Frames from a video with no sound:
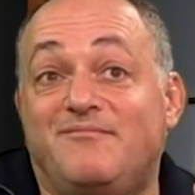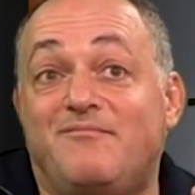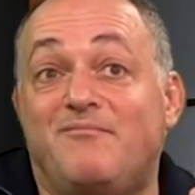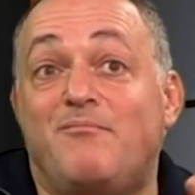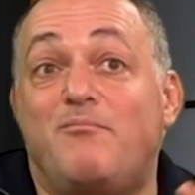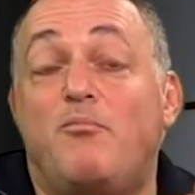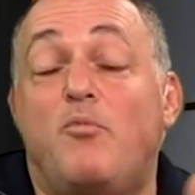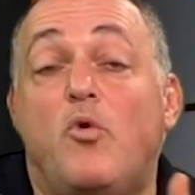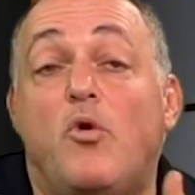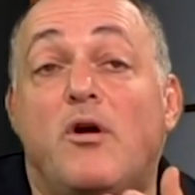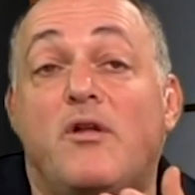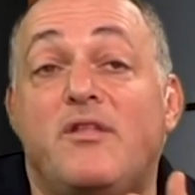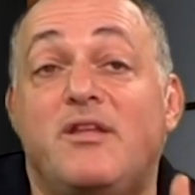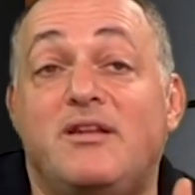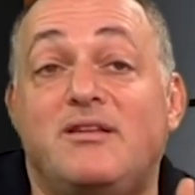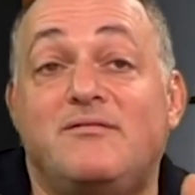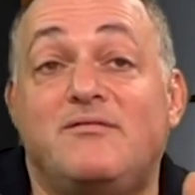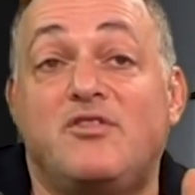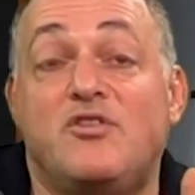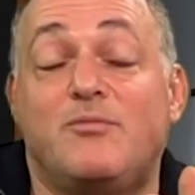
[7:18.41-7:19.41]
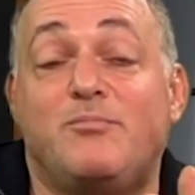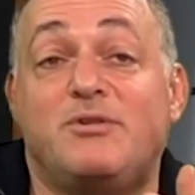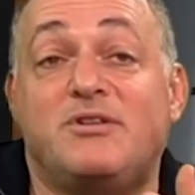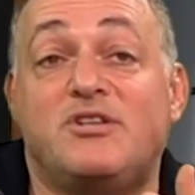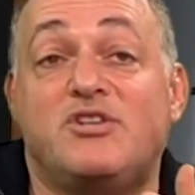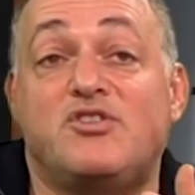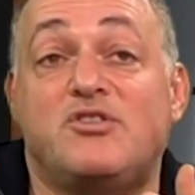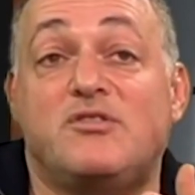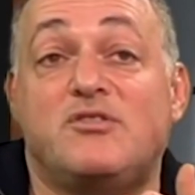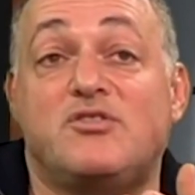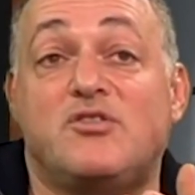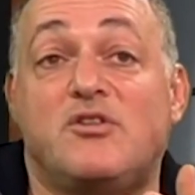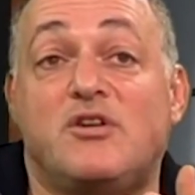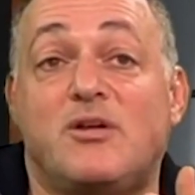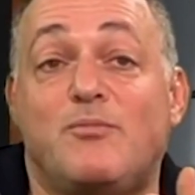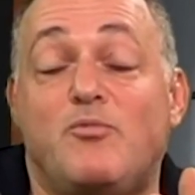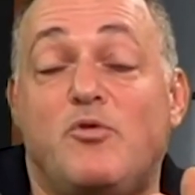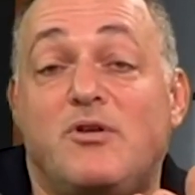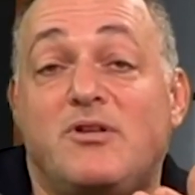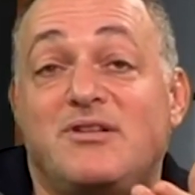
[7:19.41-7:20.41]
more than, your petitioner is
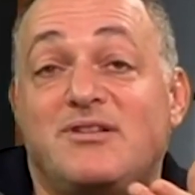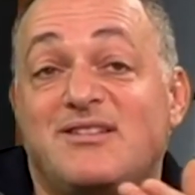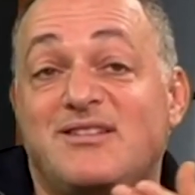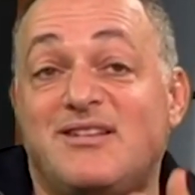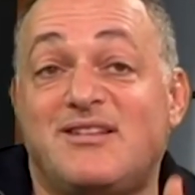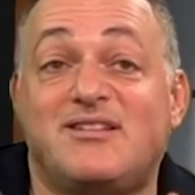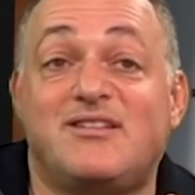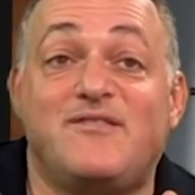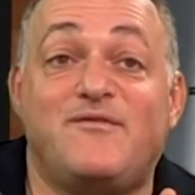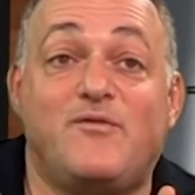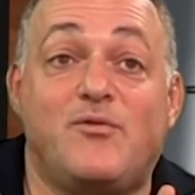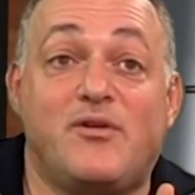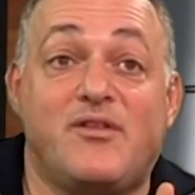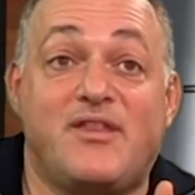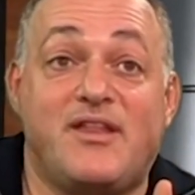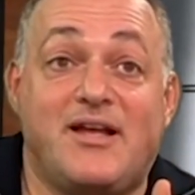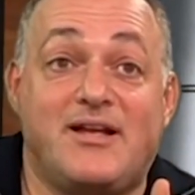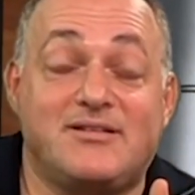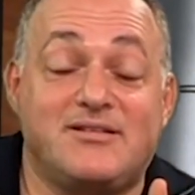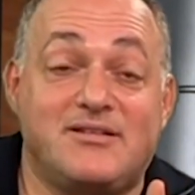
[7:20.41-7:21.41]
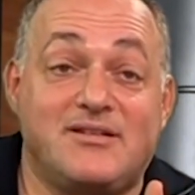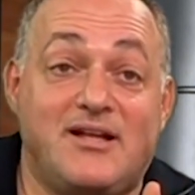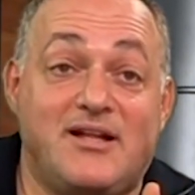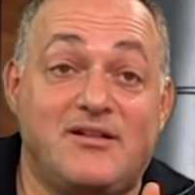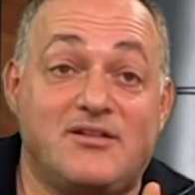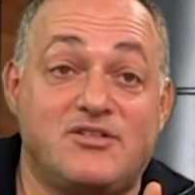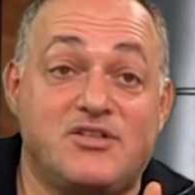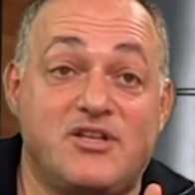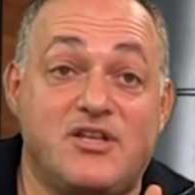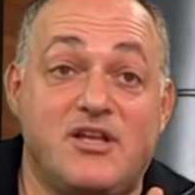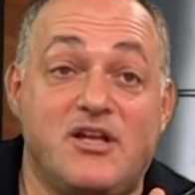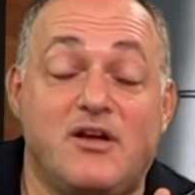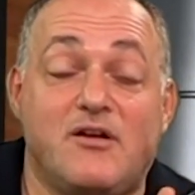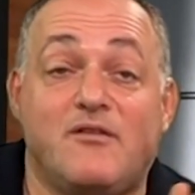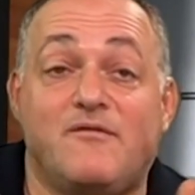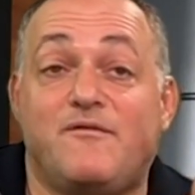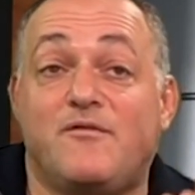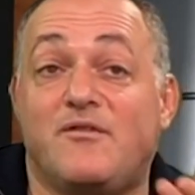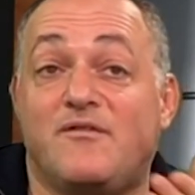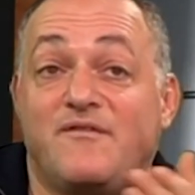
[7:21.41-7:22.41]
earning more than $64,000 a
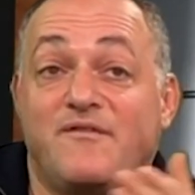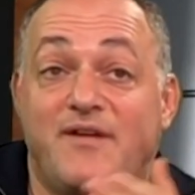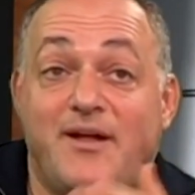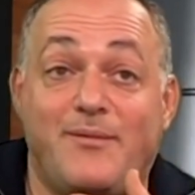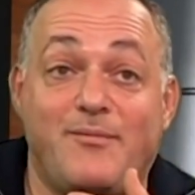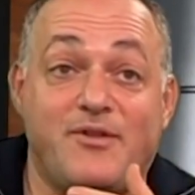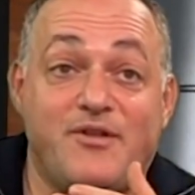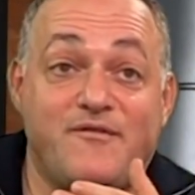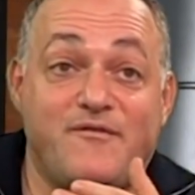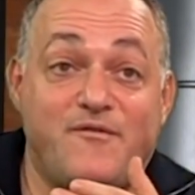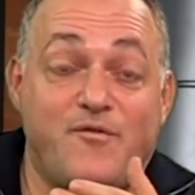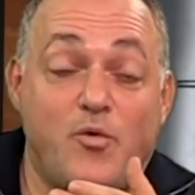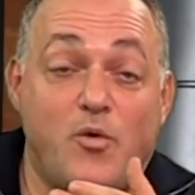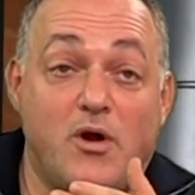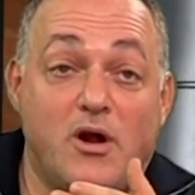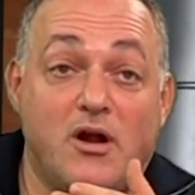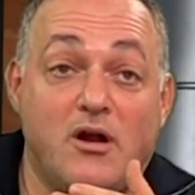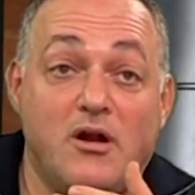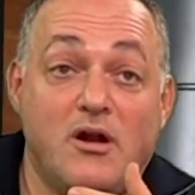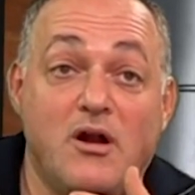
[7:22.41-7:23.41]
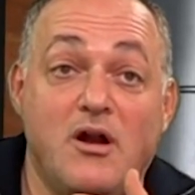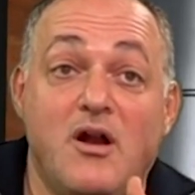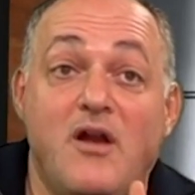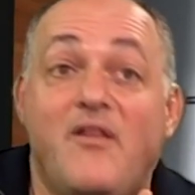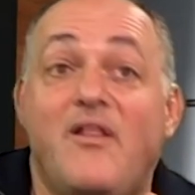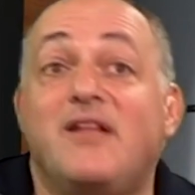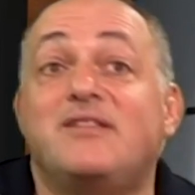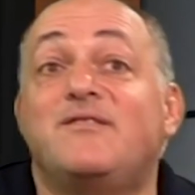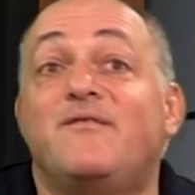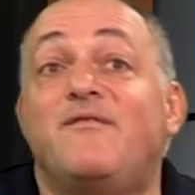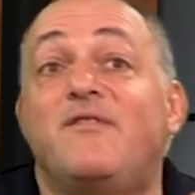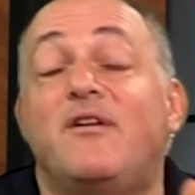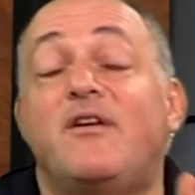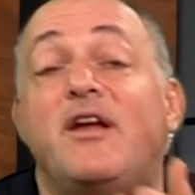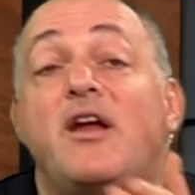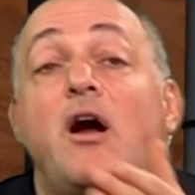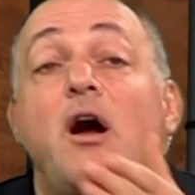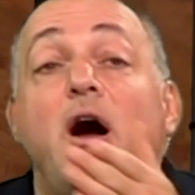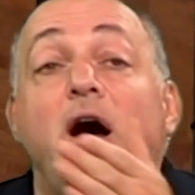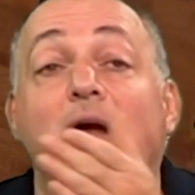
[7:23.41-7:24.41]
year for a family of four, that's a
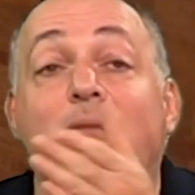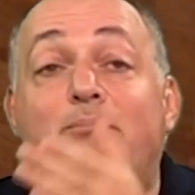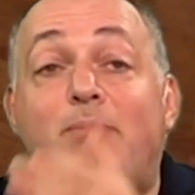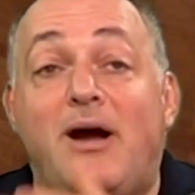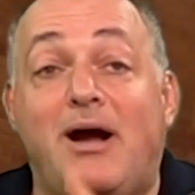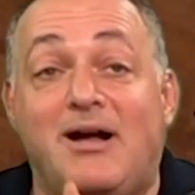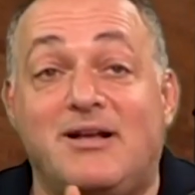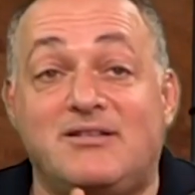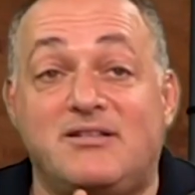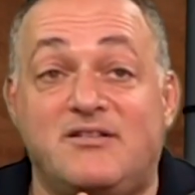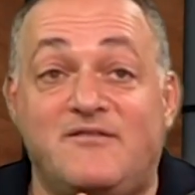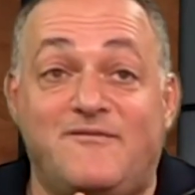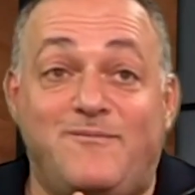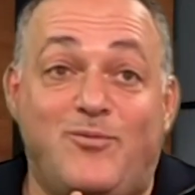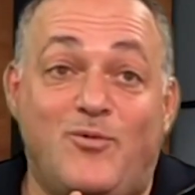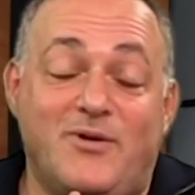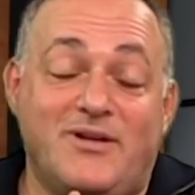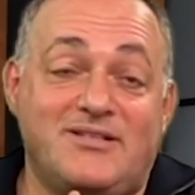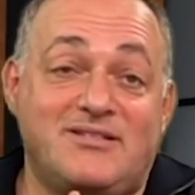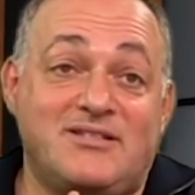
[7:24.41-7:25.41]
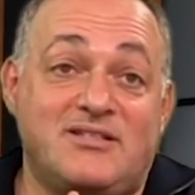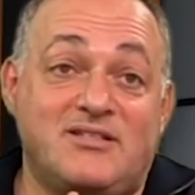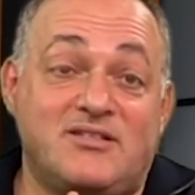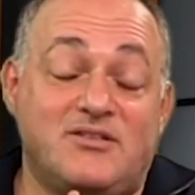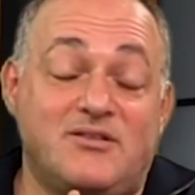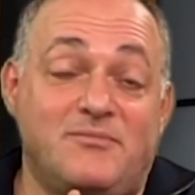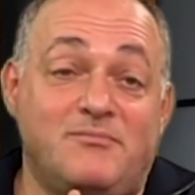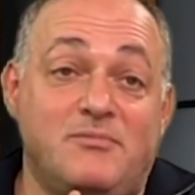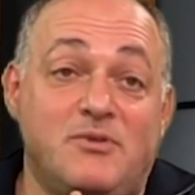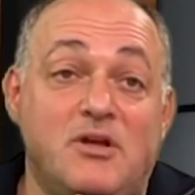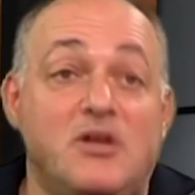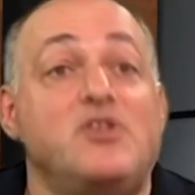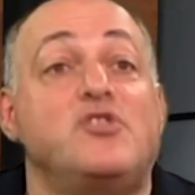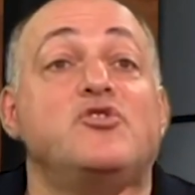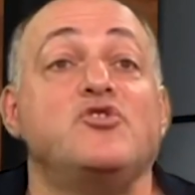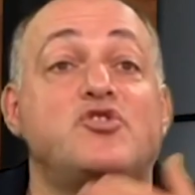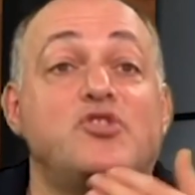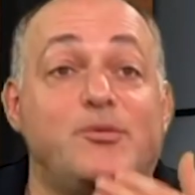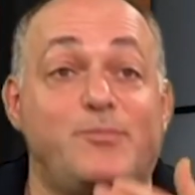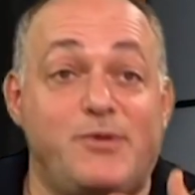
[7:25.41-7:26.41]
very high positive point system, you
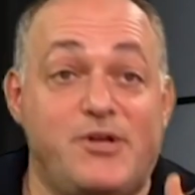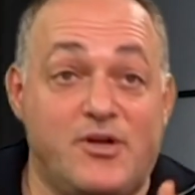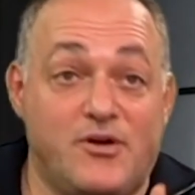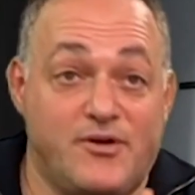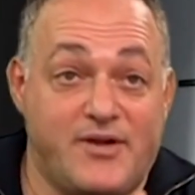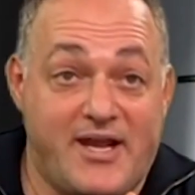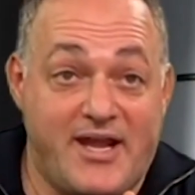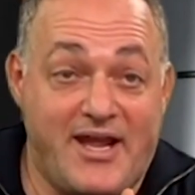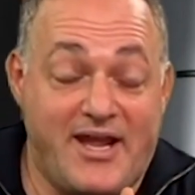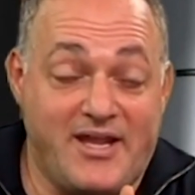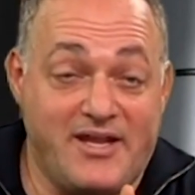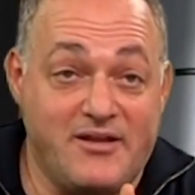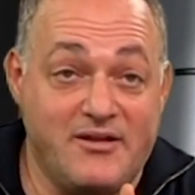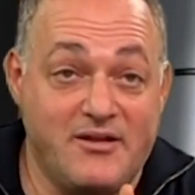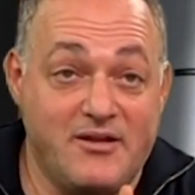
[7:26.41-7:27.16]
should be okay.